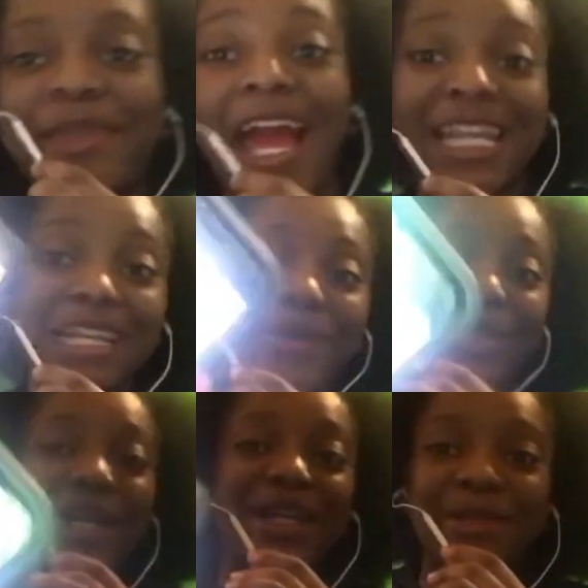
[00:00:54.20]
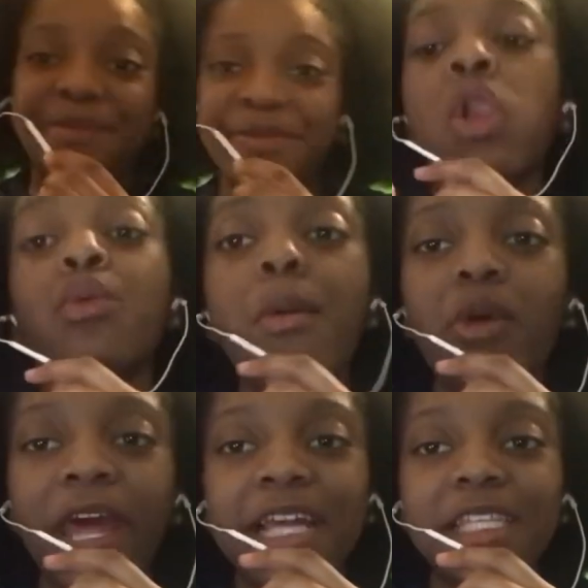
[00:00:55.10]
I got the lyrics right here. Remember when
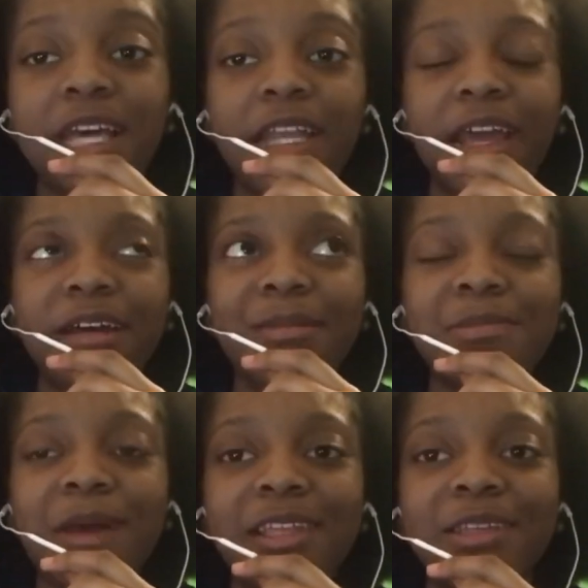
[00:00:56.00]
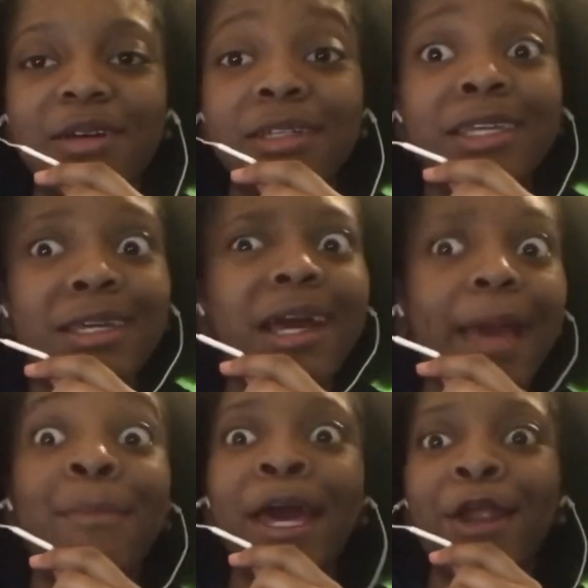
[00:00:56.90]
I had sung that um smiley song? Yeah, I
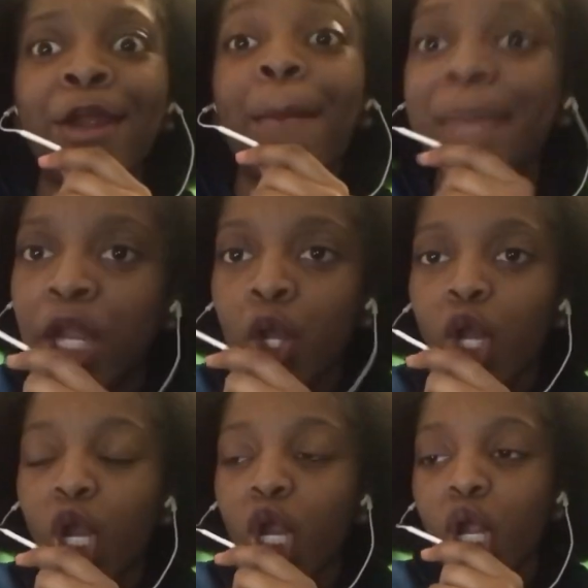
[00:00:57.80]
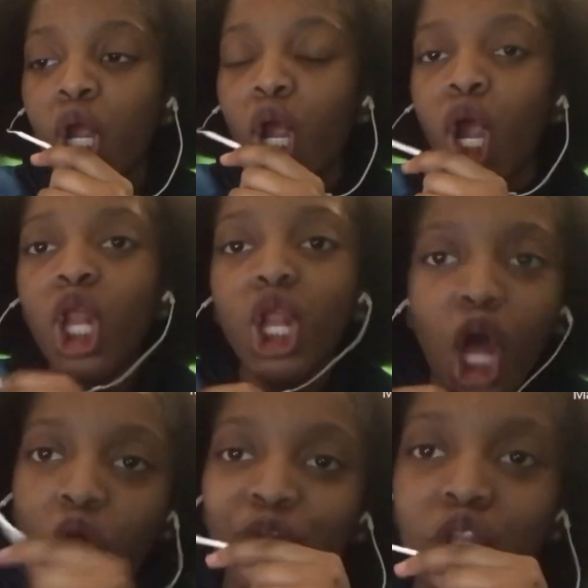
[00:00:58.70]
got better, better. All
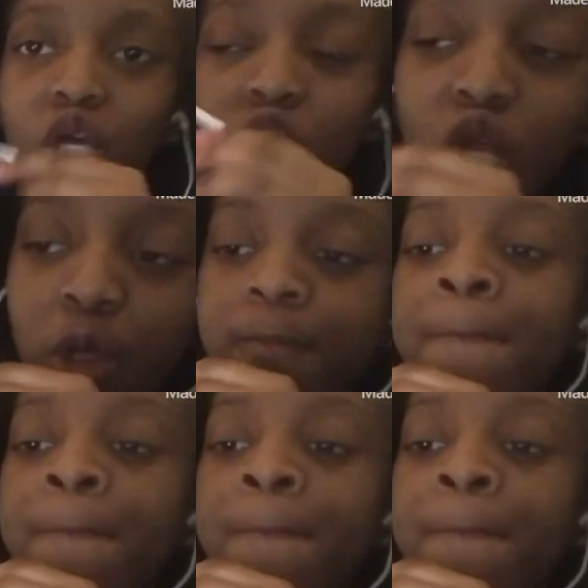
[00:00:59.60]
right, for, look, here go.